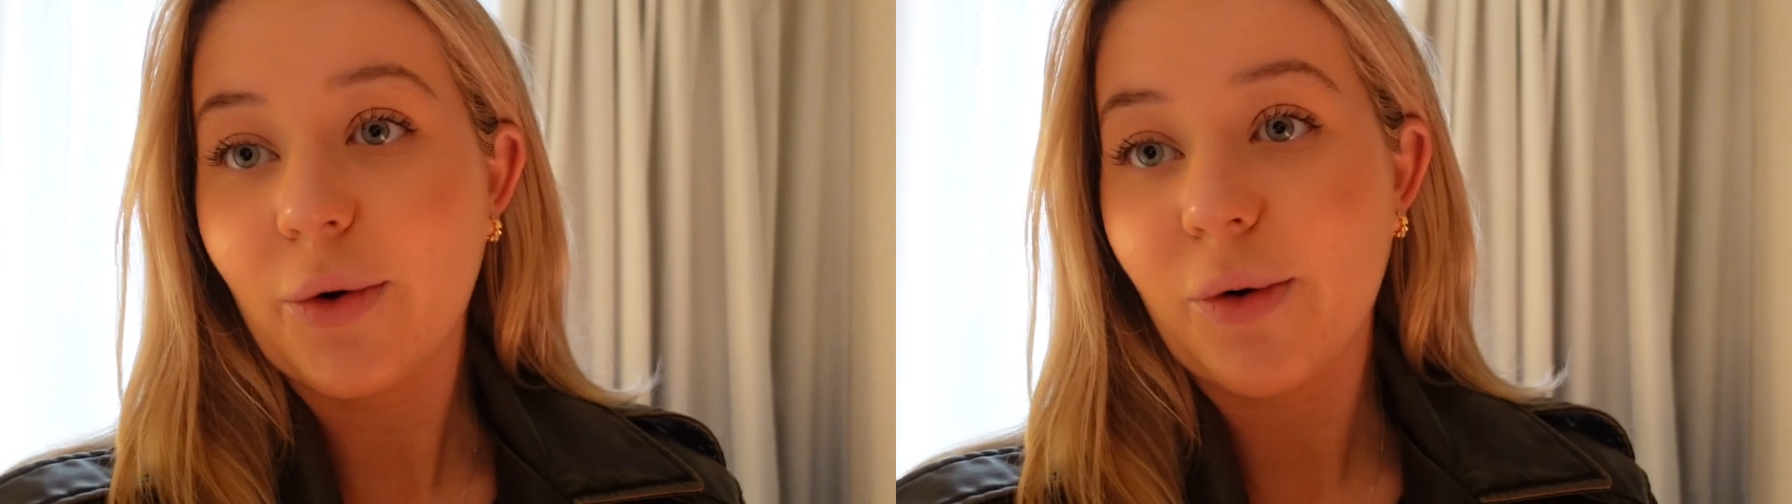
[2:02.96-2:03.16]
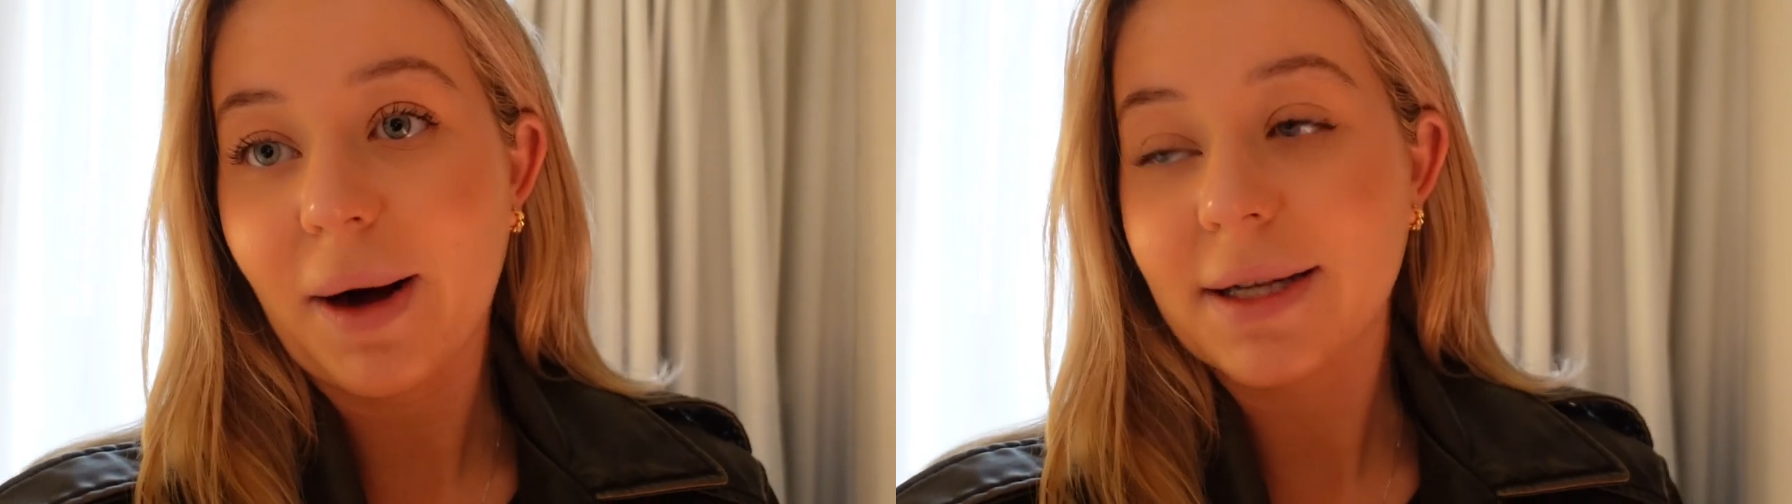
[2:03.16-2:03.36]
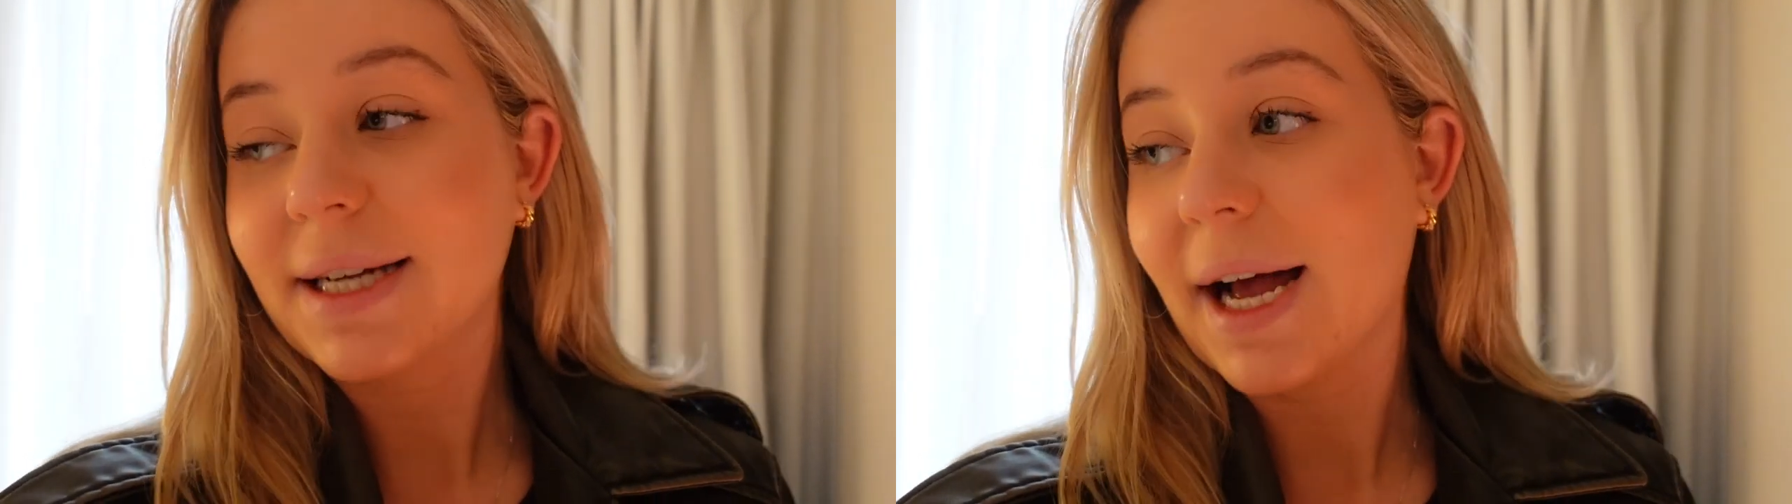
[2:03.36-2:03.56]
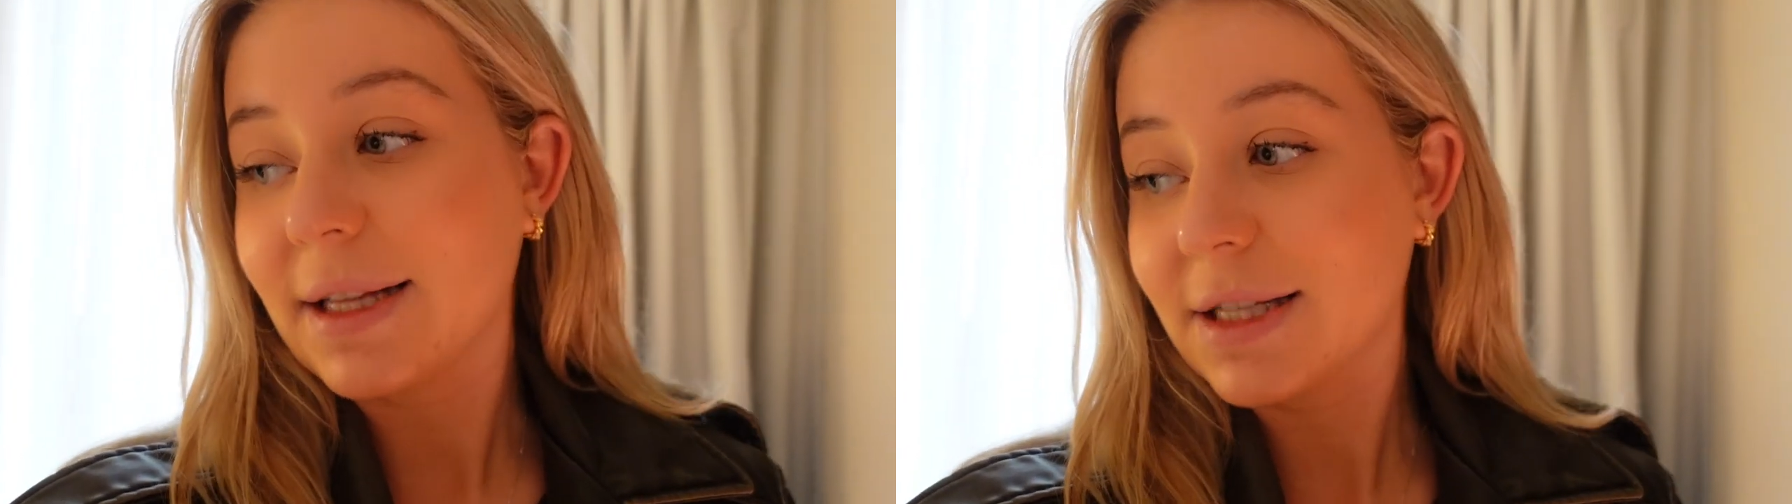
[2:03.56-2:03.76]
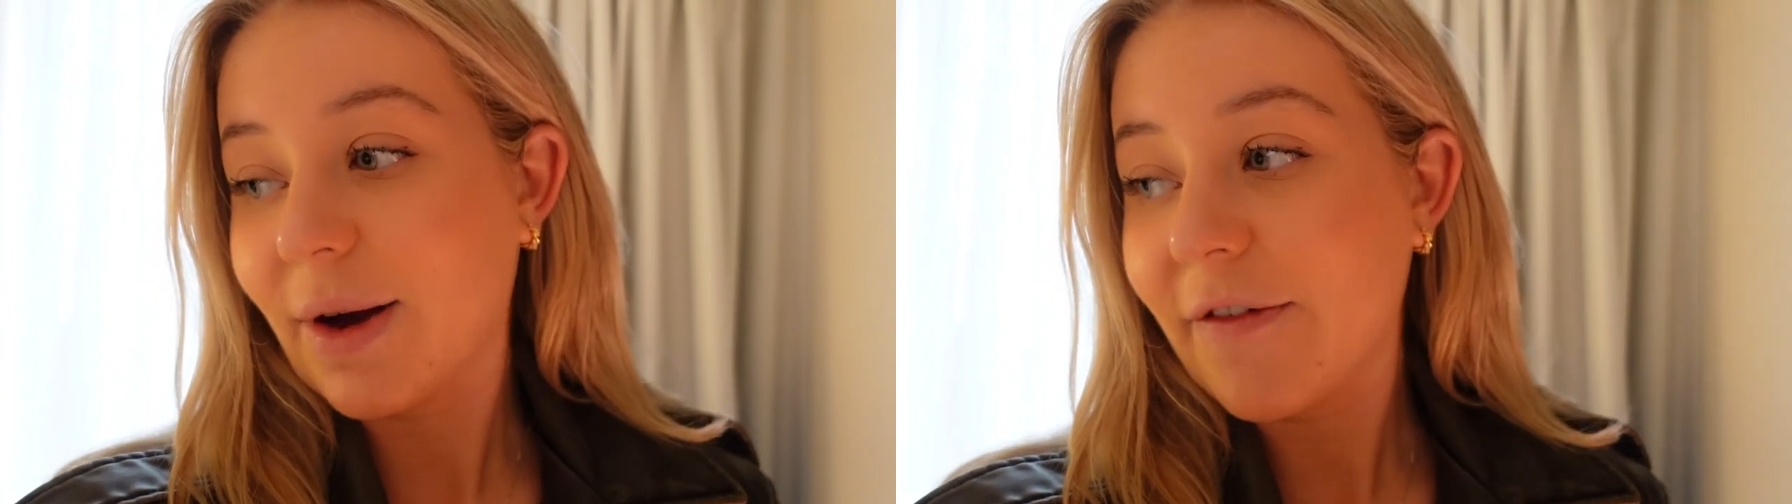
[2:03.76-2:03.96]

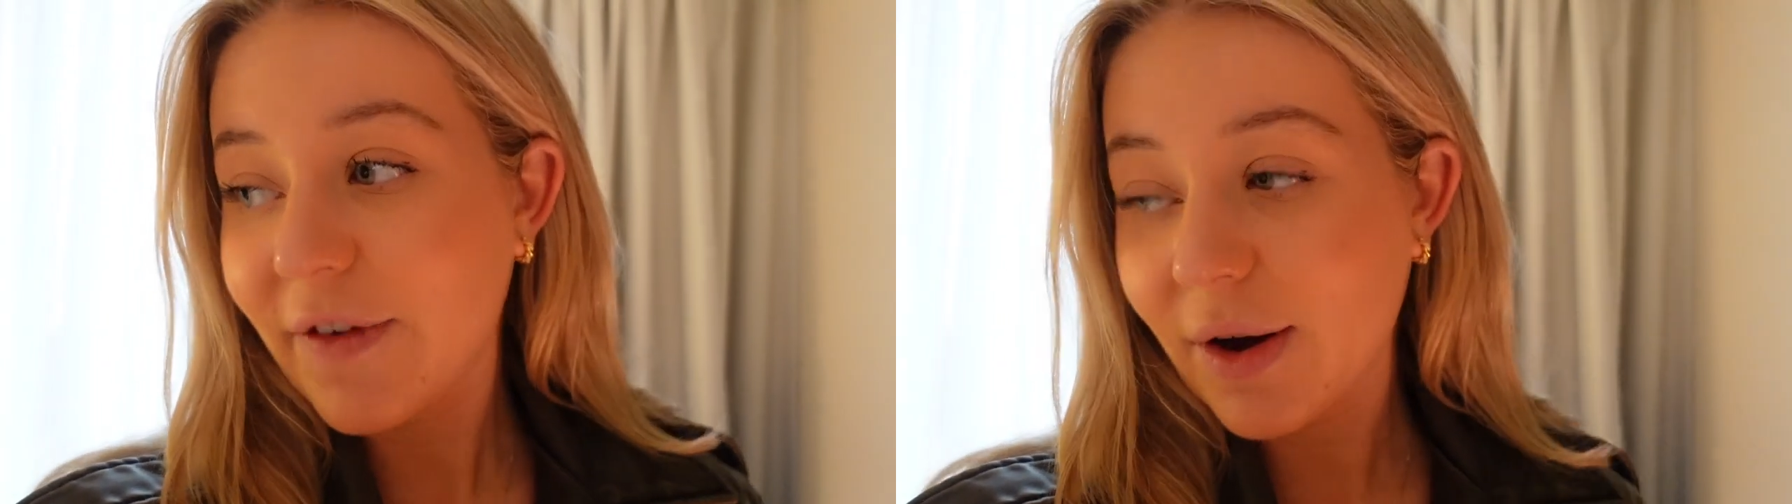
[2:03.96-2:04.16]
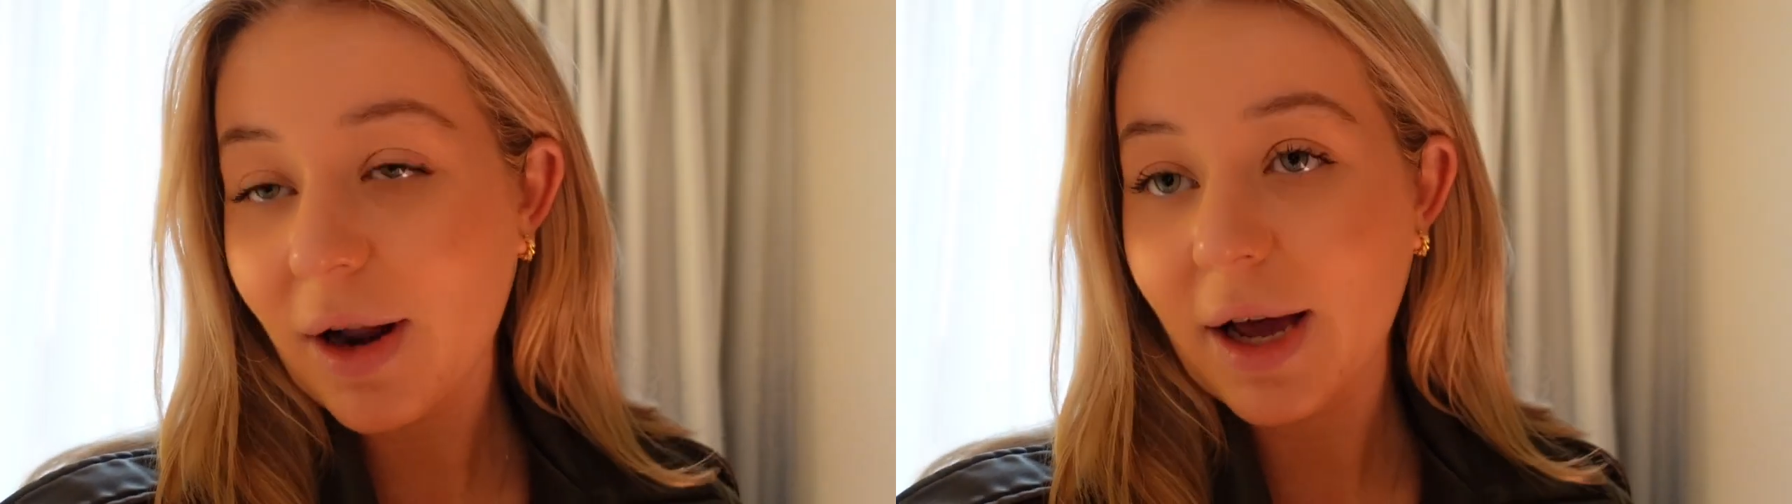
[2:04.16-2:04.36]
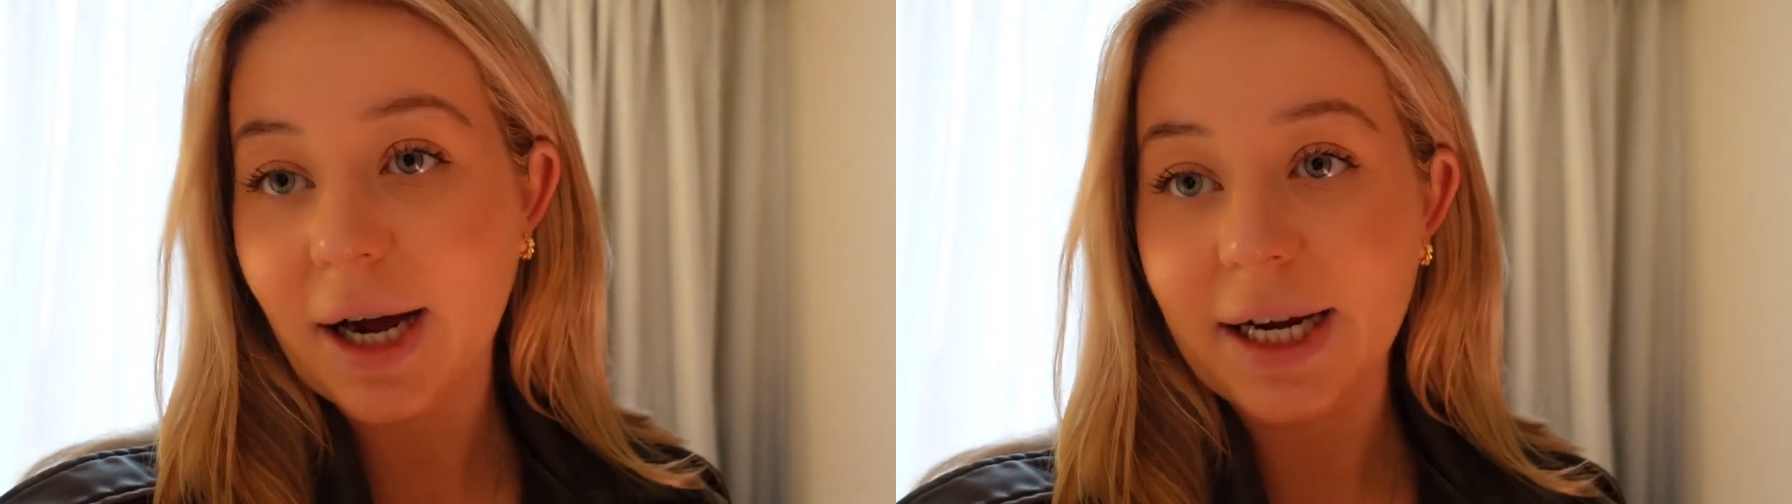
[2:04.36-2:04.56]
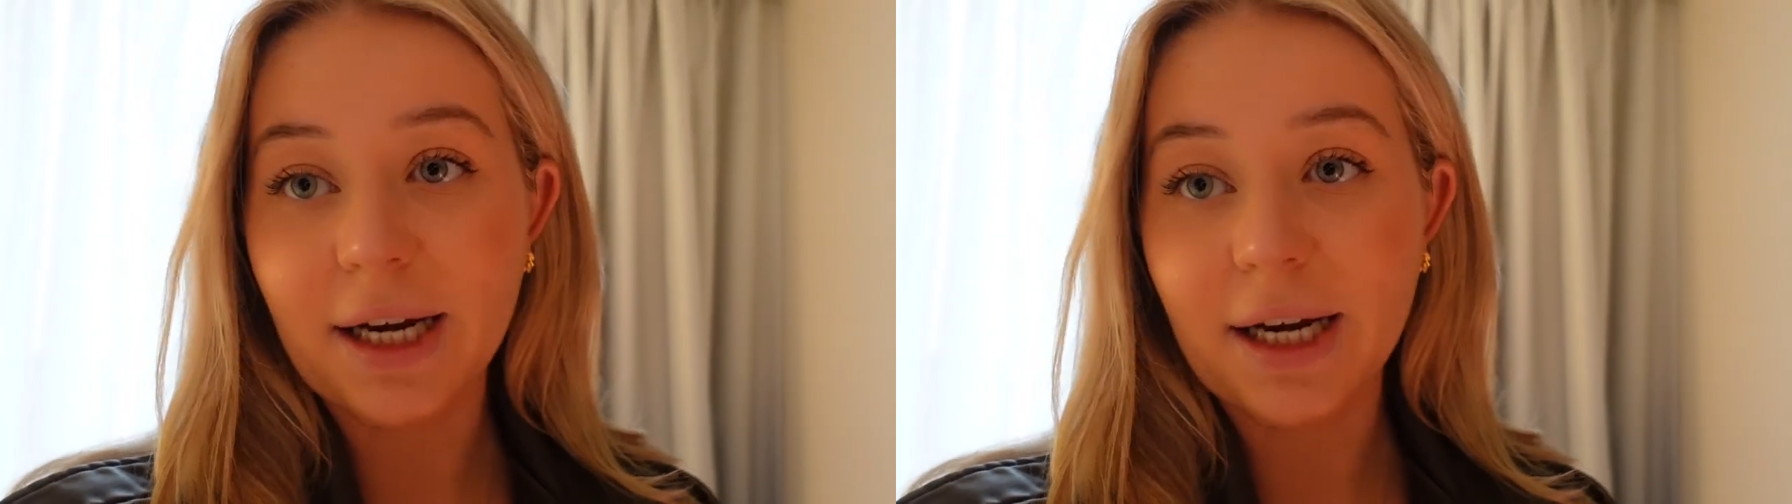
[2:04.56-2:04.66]
10:15, so I feel like I